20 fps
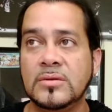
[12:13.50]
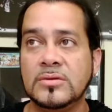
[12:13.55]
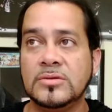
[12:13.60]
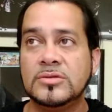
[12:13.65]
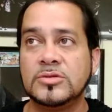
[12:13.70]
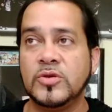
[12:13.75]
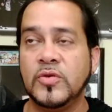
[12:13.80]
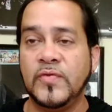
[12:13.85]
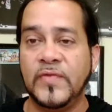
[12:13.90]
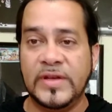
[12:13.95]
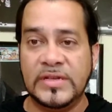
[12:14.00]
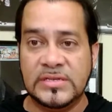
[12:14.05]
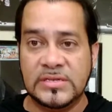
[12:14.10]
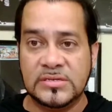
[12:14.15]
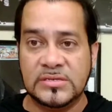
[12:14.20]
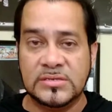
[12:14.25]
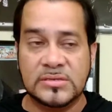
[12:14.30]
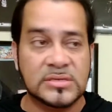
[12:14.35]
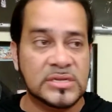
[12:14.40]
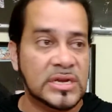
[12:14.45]
two
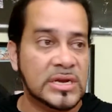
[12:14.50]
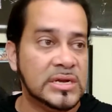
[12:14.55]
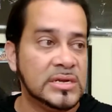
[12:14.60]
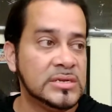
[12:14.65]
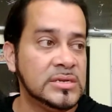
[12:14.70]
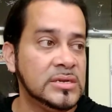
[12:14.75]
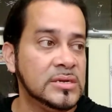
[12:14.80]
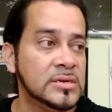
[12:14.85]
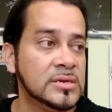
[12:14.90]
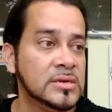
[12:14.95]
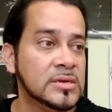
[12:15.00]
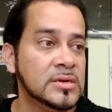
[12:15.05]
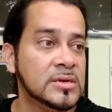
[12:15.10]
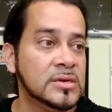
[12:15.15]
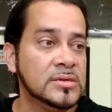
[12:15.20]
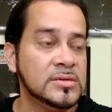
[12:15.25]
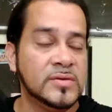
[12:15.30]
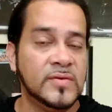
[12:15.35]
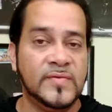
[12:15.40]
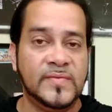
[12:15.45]
faces done,
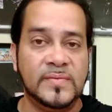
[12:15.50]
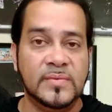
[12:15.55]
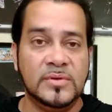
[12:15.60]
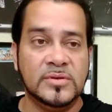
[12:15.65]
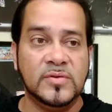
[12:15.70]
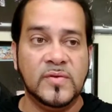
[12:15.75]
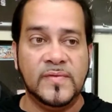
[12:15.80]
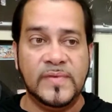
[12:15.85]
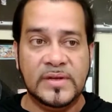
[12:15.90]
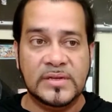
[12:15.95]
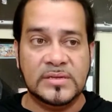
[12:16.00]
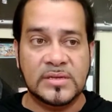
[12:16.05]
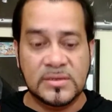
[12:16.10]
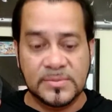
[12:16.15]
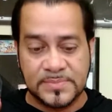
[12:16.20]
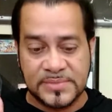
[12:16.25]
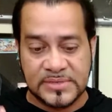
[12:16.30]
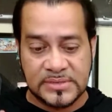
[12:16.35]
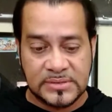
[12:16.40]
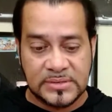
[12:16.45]
two two face
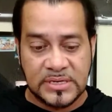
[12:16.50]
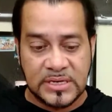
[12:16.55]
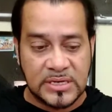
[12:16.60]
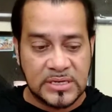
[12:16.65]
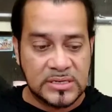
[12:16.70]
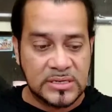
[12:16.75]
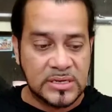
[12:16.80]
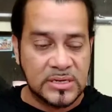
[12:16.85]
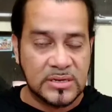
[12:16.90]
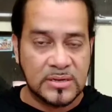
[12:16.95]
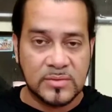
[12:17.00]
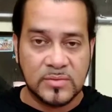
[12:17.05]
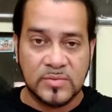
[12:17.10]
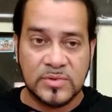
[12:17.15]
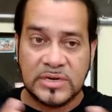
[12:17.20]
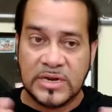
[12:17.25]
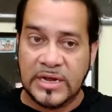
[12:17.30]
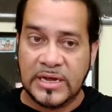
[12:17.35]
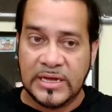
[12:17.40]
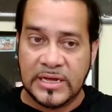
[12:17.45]
ups done. Uh,
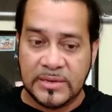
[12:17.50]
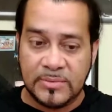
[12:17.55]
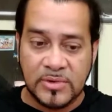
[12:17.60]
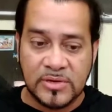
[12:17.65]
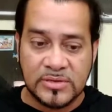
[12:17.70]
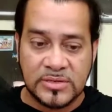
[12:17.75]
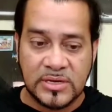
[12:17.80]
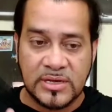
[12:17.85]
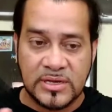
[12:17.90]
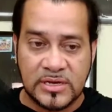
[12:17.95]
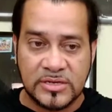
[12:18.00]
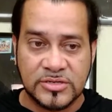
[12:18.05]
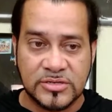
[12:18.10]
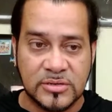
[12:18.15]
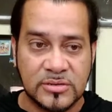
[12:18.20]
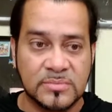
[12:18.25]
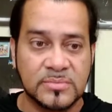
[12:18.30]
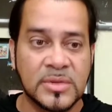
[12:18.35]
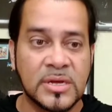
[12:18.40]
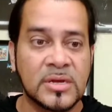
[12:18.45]
when I get them all together, I'll show
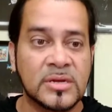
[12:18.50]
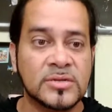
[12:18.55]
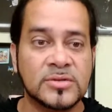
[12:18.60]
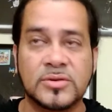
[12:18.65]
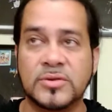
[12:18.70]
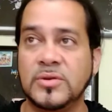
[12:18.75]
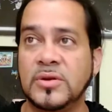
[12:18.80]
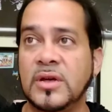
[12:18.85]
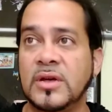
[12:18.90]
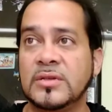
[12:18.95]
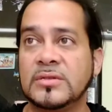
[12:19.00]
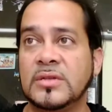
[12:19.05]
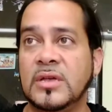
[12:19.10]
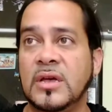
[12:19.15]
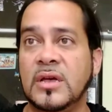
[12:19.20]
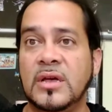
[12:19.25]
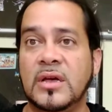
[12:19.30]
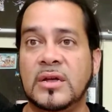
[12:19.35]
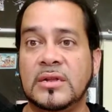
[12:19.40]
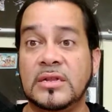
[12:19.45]
them to you guys. Uh,
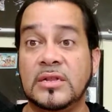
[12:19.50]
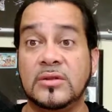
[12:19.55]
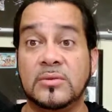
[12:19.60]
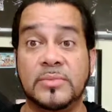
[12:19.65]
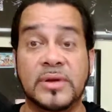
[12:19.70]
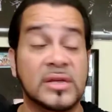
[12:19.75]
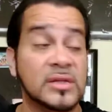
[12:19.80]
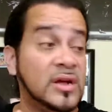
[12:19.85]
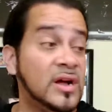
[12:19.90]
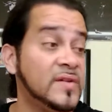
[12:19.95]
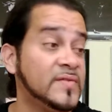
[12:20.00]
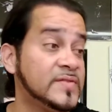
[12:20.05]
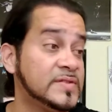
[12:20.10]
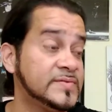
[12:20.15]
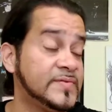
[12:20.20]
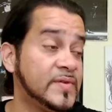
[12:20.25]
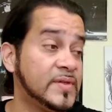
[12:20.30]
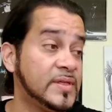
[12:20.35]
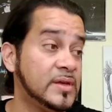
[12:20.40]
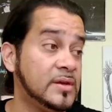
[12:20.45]
I need to make outfits
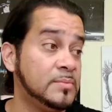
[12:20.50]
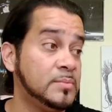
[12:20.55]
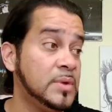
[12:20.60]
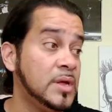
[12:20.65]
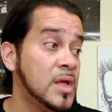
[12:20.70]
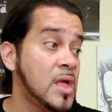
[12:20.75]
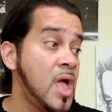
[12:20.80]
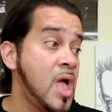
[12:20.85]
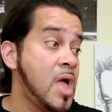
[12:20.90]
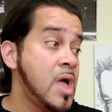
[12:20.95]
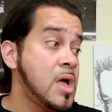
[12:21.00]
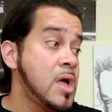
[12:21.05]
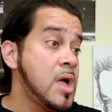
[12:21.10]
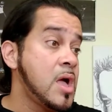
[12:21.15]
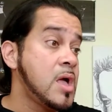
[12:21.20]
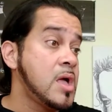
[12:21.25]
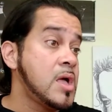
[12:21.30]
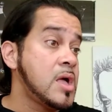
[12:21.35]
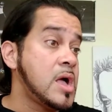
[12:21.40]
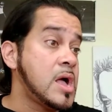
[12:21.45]
for them.
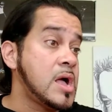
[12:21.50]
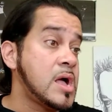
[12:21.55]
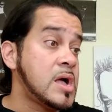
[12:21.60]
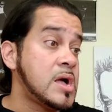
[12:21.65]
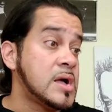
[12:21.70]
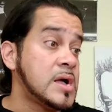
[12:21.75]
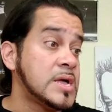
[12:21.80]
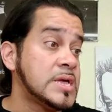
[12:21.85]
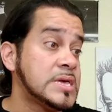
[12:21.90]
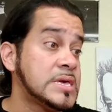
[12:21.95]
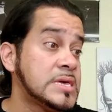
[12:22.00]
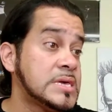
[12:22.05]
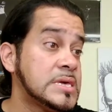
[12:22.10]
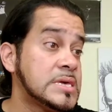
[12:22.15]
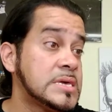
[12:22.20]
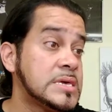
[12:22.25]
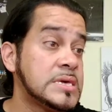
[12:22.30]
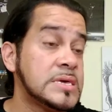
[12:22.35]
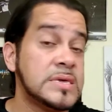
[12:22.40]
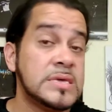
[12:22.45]

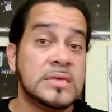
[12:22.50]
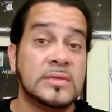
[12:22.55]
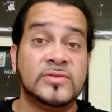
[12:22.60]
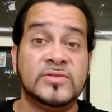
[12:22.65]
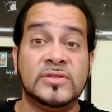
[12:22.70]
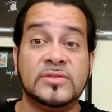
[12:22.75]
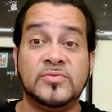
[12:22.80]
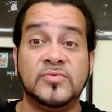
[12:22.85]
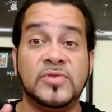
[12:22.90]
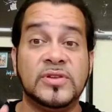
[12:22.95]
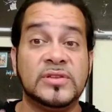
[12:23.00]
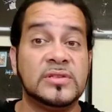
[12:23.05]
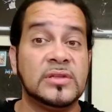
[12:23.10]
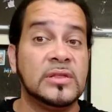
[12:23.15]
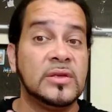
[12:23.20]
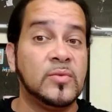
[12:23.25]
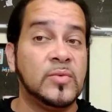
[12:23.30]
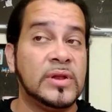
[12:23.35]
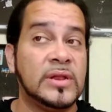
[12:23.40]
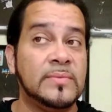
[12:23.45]
I
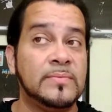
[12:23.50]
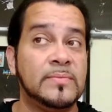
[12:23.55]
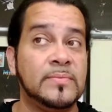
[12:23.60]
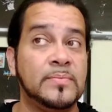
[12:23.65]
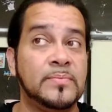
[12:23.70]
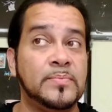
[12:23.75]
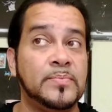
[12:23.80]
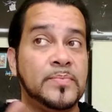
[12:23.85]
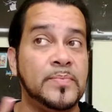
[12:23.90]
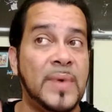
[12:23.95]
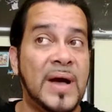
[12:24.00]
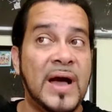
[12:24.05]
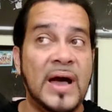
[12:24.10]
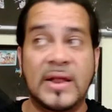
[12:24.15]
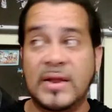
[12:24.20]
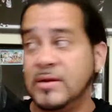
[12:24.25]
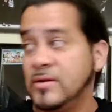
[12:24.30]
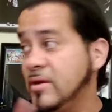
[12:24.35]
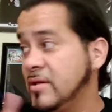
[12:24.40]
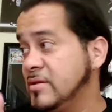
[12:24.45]
recently went and
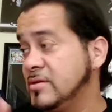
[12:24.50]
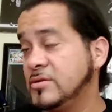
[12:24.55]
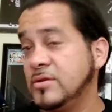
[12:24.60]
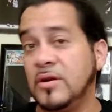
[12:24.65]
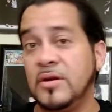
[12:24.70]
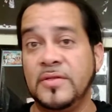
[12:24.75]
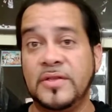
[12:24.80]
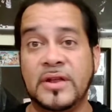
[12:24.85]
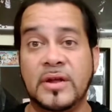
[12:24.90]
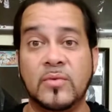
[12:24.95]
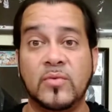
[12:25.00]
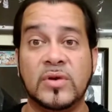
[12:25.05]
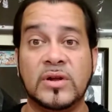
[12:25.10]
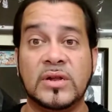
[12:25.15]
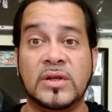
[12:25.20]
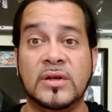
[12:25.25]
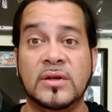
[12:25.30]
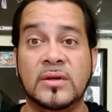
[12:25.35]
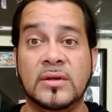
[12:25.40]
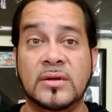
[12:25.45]
bought another doll that I want
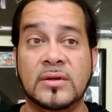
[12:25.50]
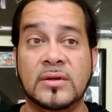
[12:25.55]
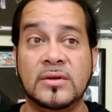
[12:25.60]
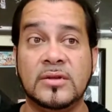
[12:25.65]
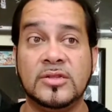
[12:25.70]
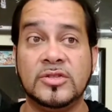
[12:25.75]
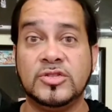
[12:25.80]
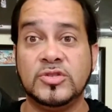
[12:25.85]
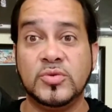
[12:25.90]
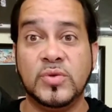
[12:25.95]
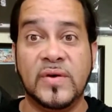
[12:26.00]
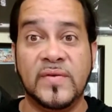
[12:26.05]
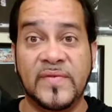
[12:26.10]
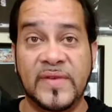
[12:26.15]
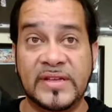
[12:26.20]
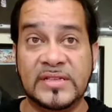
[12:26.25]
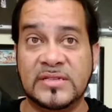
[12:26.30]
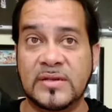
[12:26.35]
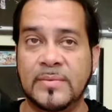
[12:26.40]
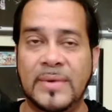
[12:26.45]
to do a
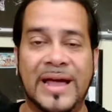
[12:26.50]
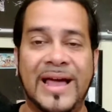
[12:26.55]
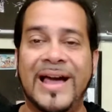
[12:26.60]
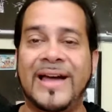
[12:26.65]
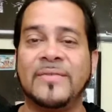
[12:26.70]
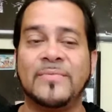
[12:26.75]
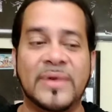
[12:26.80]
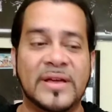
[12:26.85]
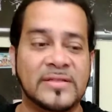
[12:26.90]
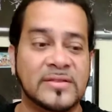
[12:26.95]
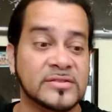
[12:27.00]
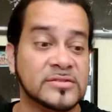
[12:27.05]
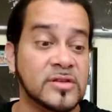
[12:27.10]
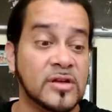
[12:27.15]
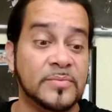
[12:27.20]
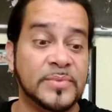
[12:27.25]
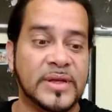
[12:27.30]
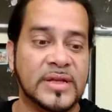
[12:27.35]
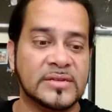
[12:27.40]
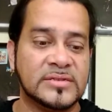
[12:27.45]
face up. I had to buy this
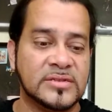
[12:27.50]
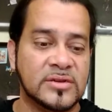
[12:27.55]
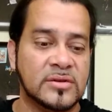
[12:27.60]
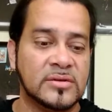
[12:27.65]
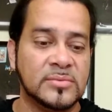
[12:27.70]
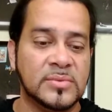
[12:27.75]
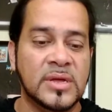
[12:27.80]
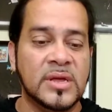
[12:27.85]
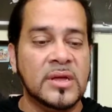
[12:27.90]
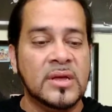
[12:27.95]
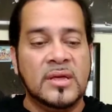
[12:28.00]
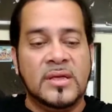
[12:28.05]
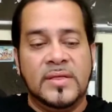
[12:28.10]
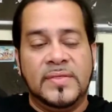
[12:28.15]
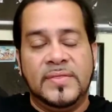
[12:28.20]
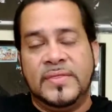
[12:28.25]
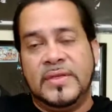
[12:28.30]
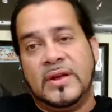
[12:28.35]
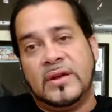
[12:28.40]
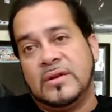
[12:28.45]
doll because only
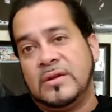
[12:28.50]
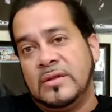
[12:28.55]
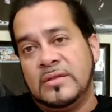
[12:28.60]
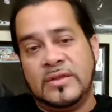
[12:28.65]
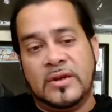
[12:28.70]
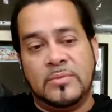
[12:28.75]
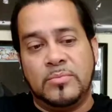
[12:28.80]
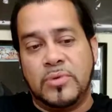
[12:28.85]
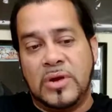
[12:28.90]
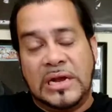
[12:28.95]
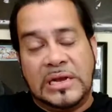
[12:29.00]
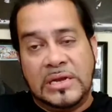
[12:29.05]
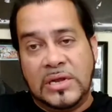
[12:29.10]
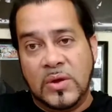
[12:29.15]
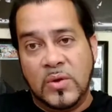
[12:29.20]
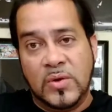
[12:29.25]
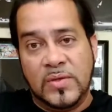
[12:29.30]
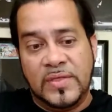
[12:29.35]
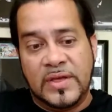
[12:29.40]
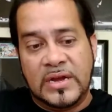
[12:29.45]
they're they're brand
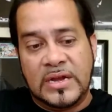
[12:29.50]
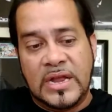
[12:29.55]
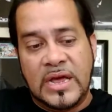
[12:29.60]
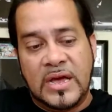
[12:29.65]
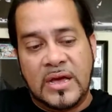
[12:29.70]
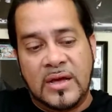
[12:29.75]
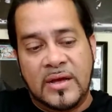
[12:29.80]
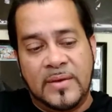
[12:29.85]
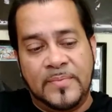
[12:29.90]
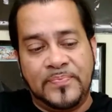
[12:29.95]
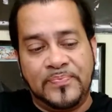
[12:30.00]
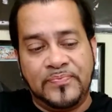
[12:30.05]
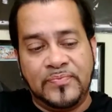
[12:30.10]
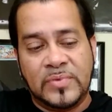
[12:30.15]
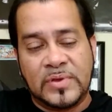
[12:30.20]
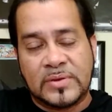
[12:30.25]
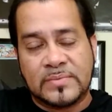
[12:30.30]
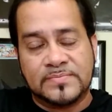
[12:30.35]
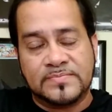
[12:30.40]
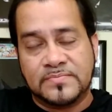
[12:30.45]
new and they're not um
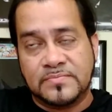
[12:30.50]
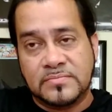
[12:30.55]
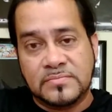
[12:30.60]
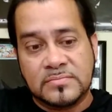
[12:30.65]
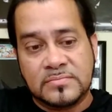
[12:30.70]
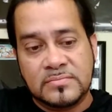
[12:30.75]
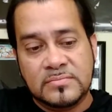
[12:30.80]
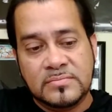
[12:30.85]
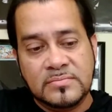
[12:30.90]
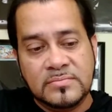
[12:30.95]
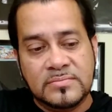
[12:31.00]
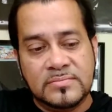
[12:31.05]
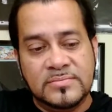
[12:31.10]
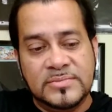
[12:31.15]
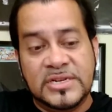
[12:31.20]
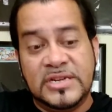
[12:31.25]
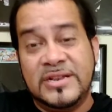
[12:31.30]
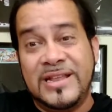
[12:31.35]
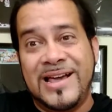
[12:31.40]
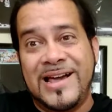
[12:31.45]

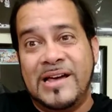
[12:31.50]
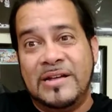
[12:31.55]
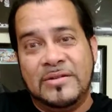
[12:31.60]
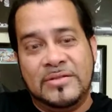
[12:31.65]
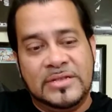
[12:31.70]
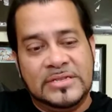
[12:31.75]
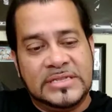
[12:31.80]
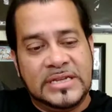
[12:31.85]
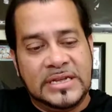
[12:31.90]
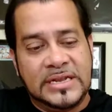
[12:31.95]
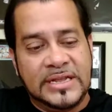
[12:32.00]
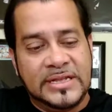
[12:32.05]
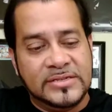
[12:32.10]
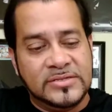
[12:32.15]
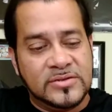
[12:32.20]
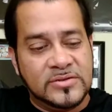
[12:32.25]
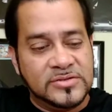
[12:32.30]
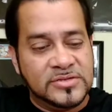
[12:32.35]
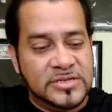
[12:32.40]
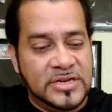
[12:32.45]
they're not out of the secondhand
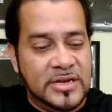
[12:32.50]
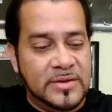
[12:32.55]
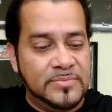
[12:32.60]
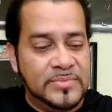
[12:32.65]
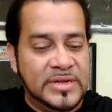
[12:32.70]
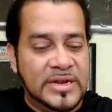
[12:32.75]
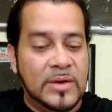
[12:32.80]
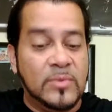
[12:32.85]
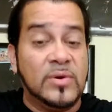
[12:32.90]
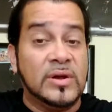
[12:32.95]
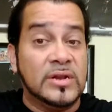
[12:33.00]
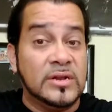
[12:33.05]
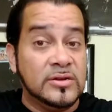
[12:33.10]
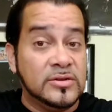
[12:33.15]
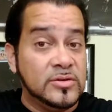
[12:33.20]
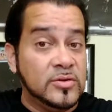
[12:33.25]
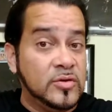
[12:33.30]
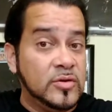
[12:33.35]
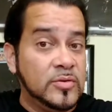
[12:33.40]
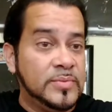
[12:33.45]
stores yet, but I wanted to
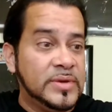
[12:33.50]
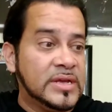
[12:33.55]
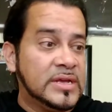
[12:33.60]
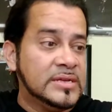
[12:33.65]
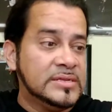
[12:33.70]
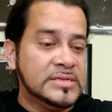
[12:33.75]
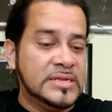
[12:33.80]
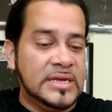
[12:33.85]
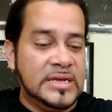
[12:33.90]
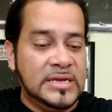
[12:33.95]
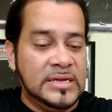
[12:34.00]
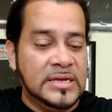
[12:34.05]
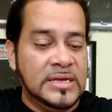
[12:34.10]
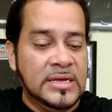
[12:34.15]
do it because I